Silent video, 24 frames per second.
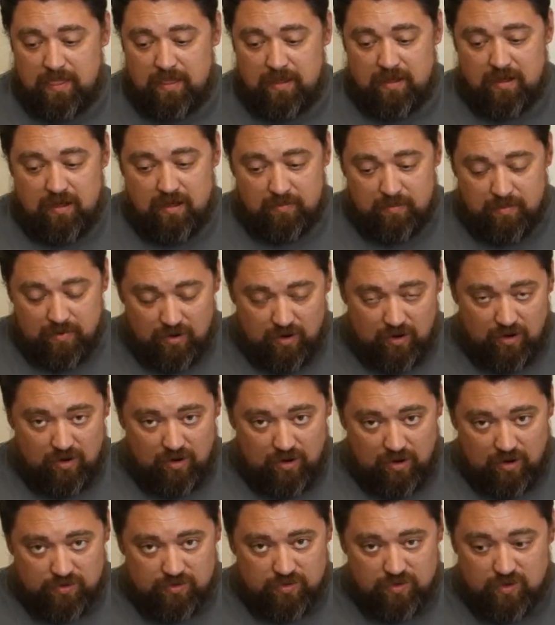but it
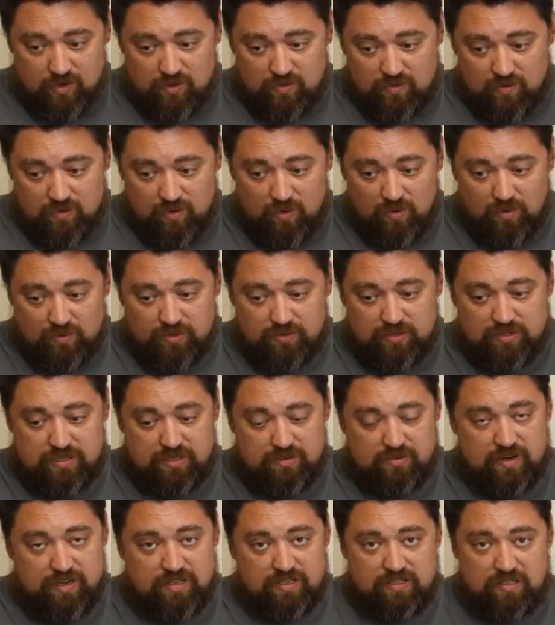also goes for older
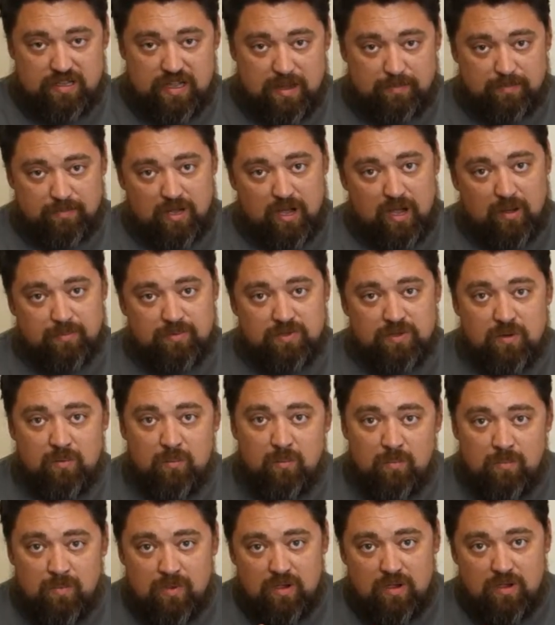generation laptops,
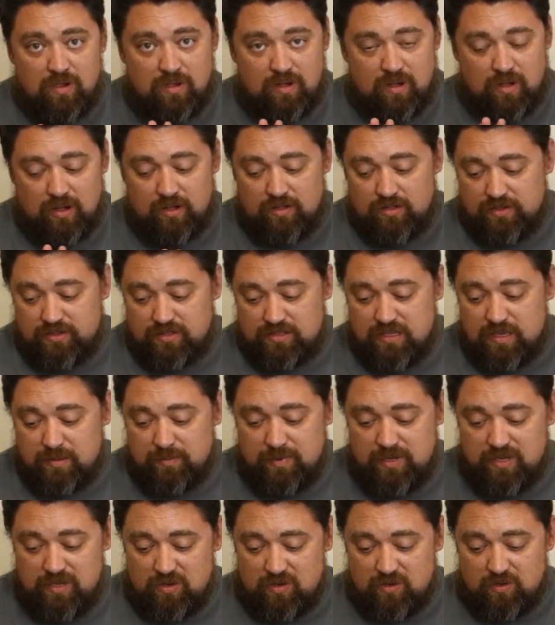the
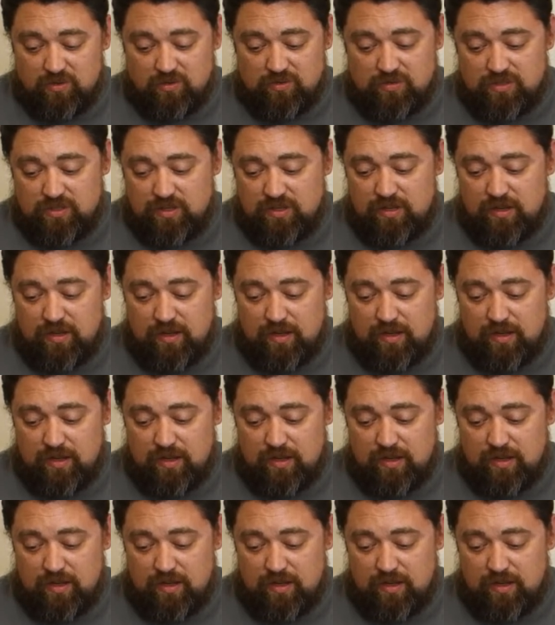CPUs.